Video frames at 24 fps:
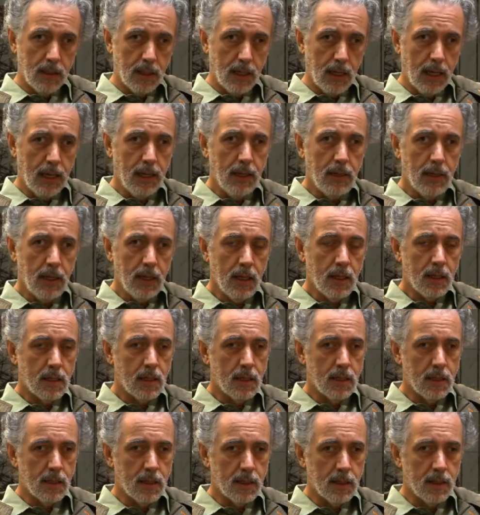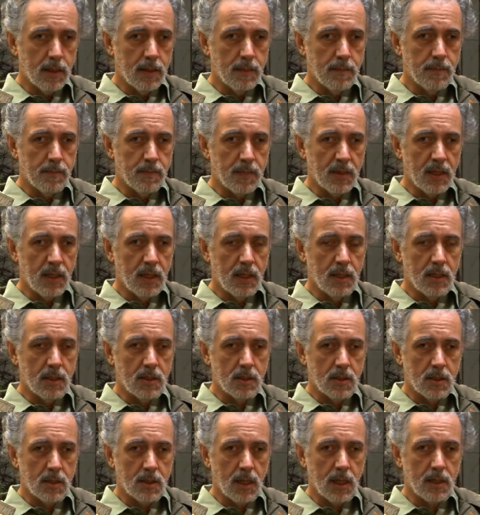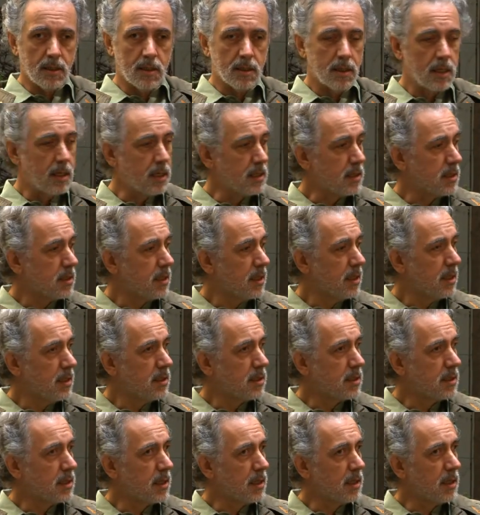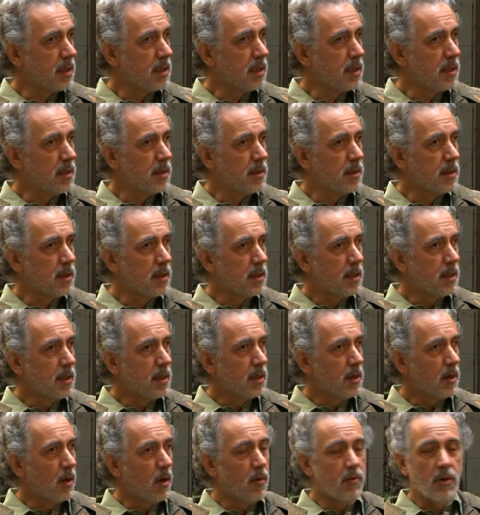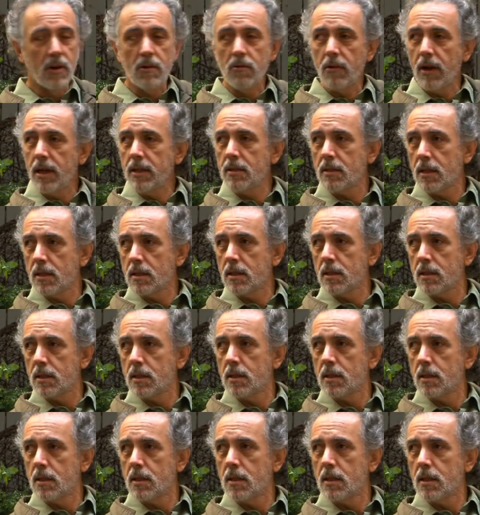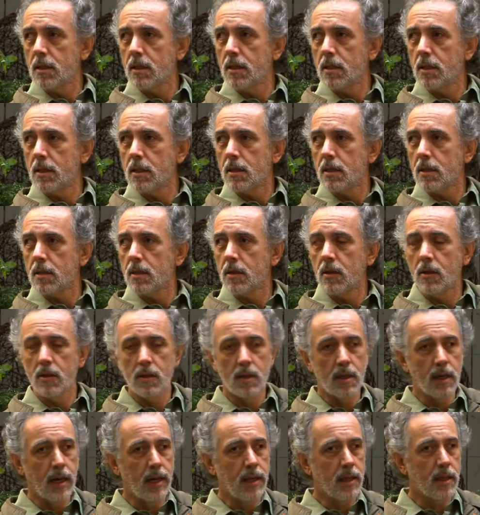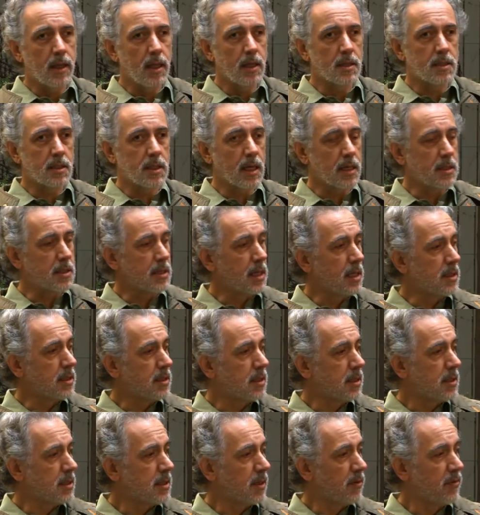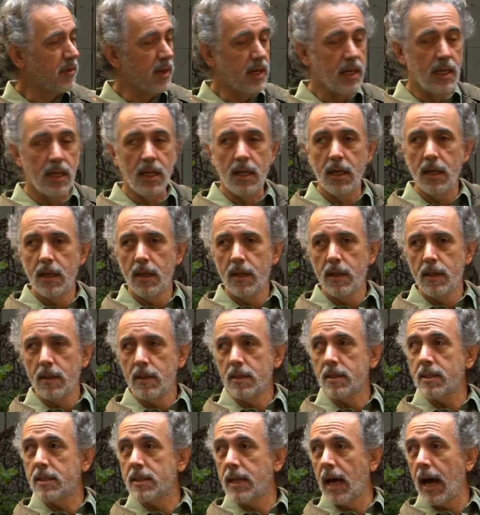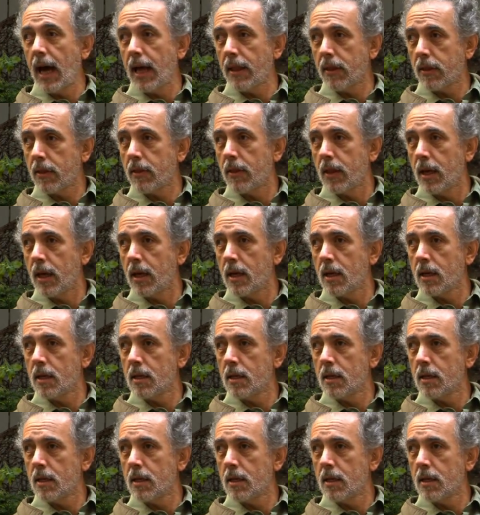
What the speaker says: I think success is overrated. No? I think success is a very sad thing.